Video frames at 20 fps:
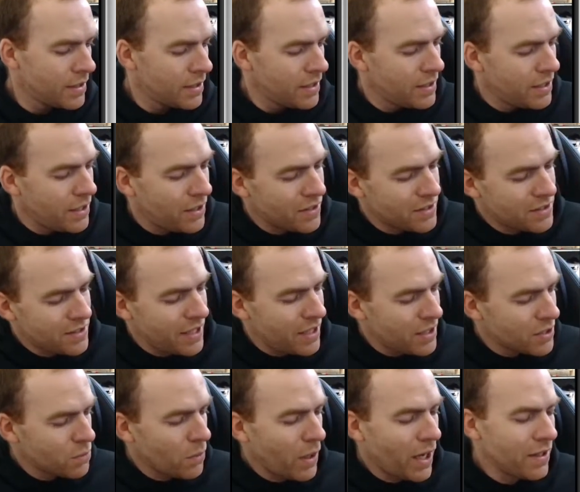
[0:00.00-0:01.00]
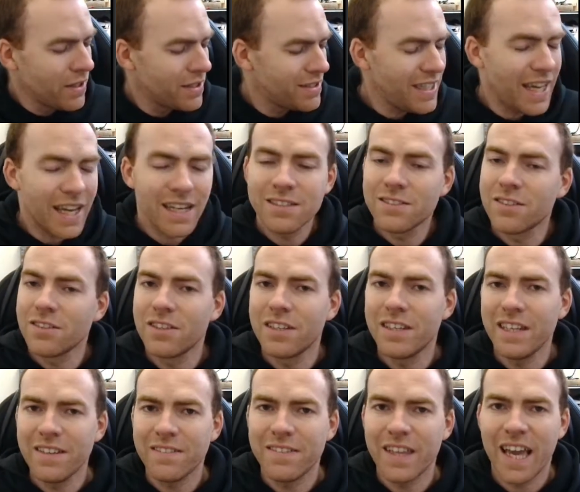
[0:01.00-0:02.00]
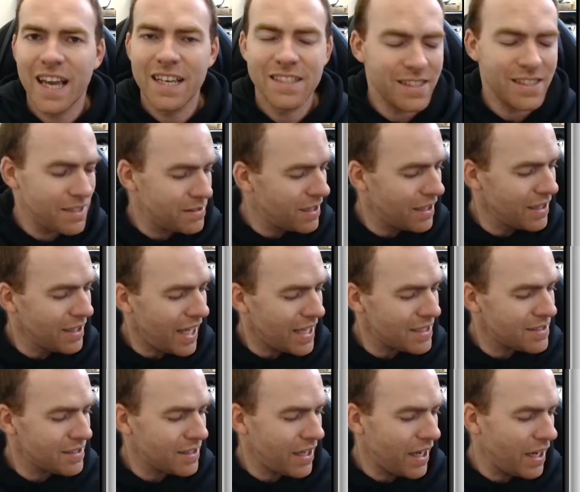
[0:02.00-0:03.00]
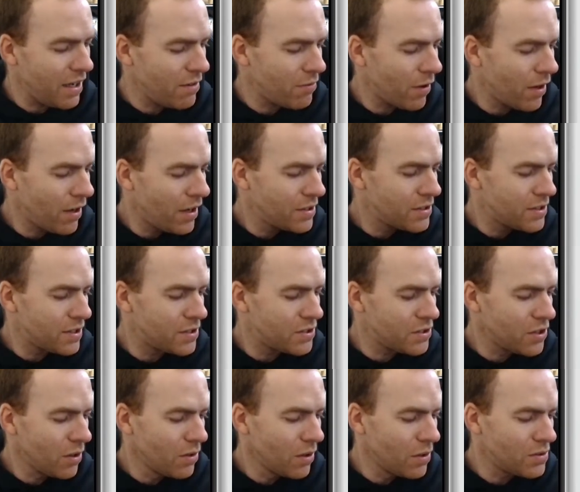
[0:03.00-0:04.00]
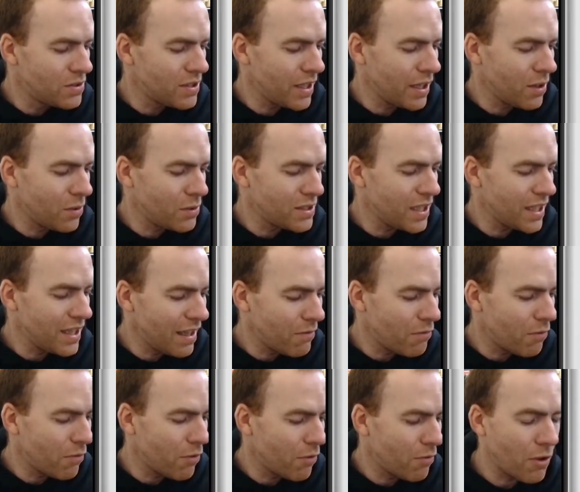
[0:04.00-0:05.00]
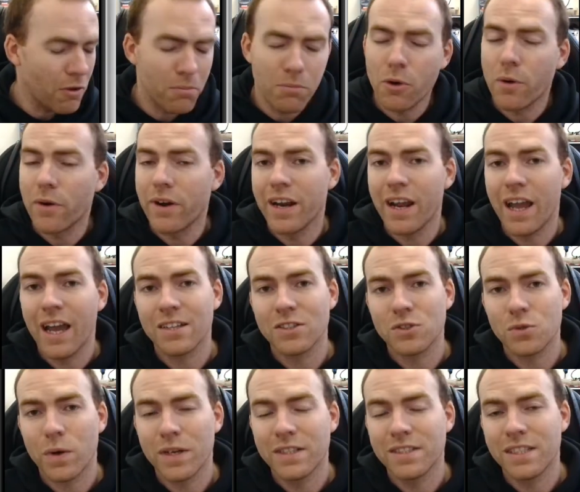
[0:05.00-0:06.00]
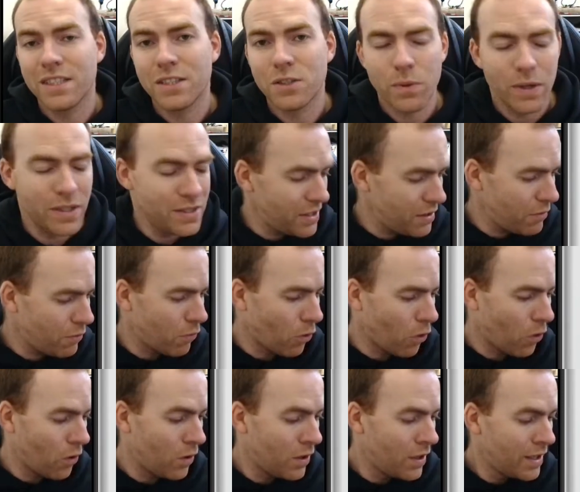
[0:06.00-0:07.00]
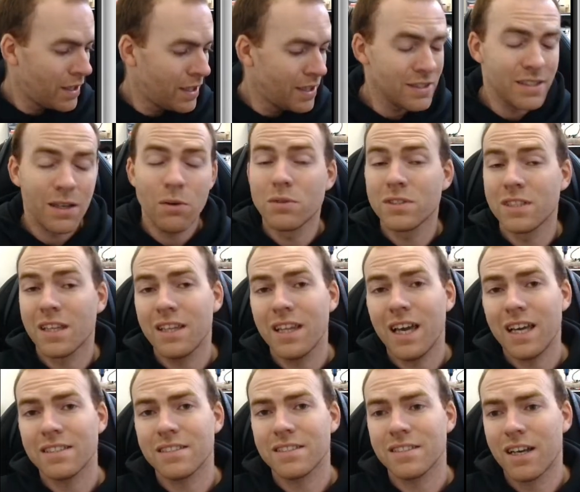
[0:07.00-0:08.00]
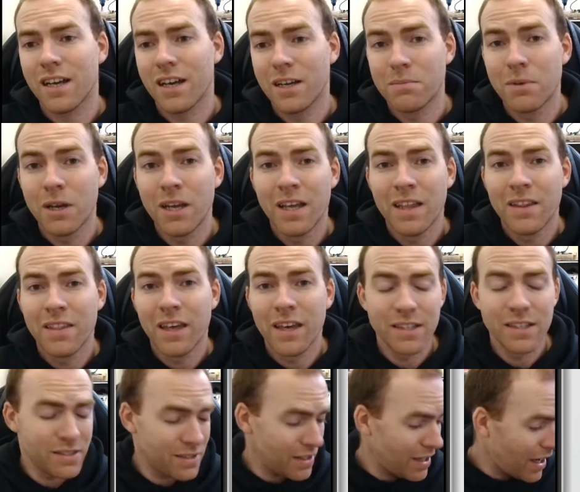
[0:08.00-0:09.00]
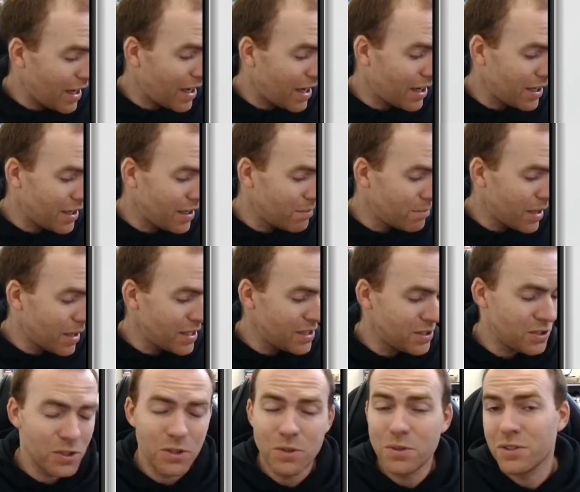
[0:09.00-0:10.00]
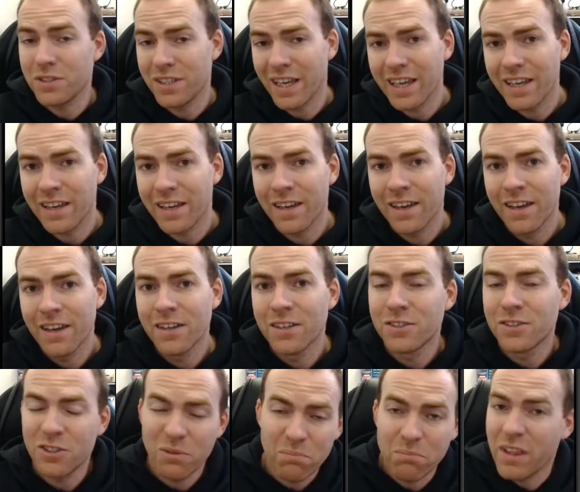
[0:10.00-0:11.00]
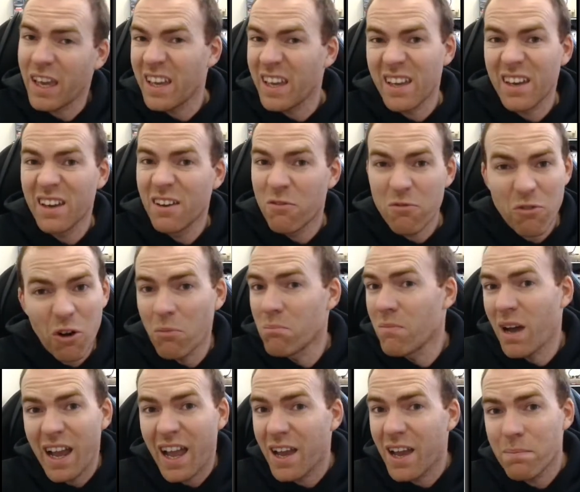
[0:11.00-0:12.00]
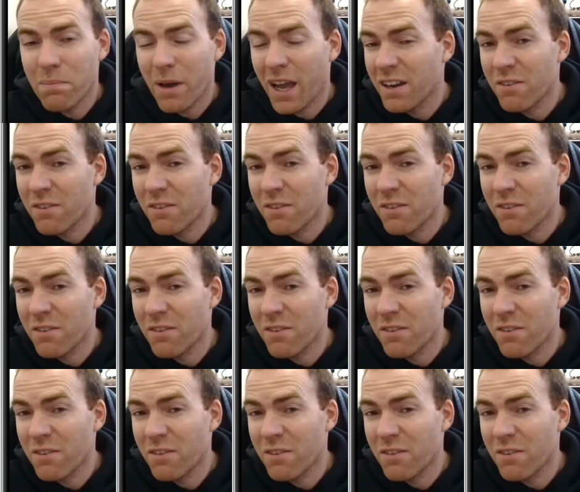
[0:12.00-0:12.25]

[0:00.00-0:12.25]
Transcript: You can see as well the text underneath there says the last save to the SOLOsync was the 11th of February at 2024. So that was the last time that I managed to sync something from my iPad,